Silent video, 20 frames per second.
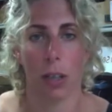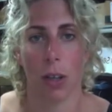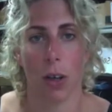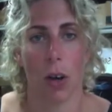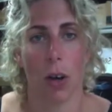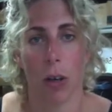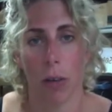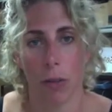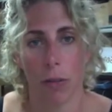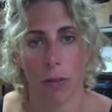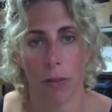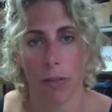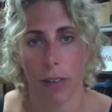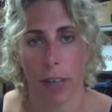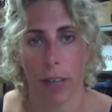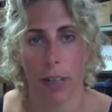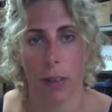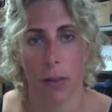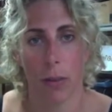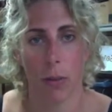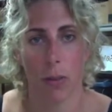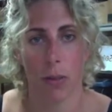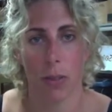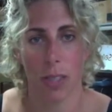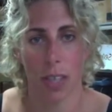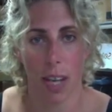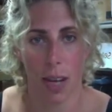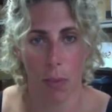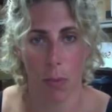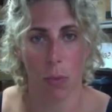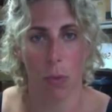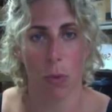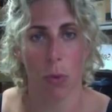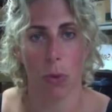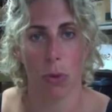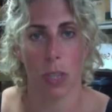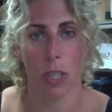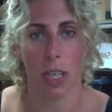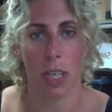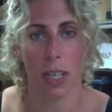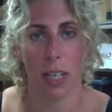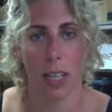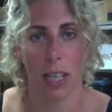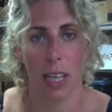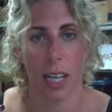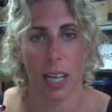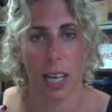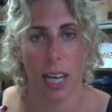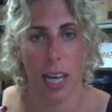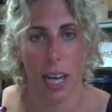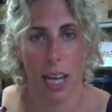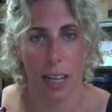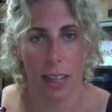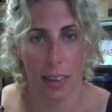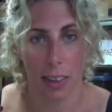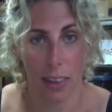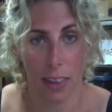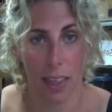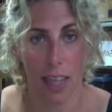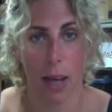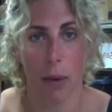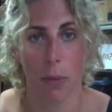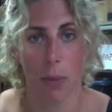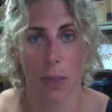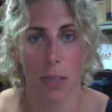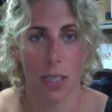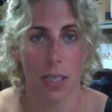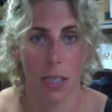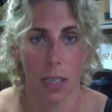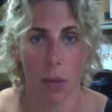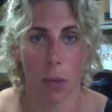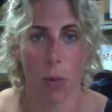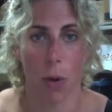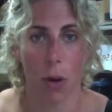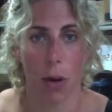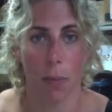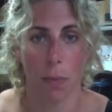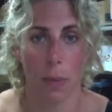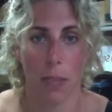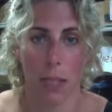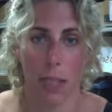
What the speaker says: cotton flannels and water, and that was their wipes.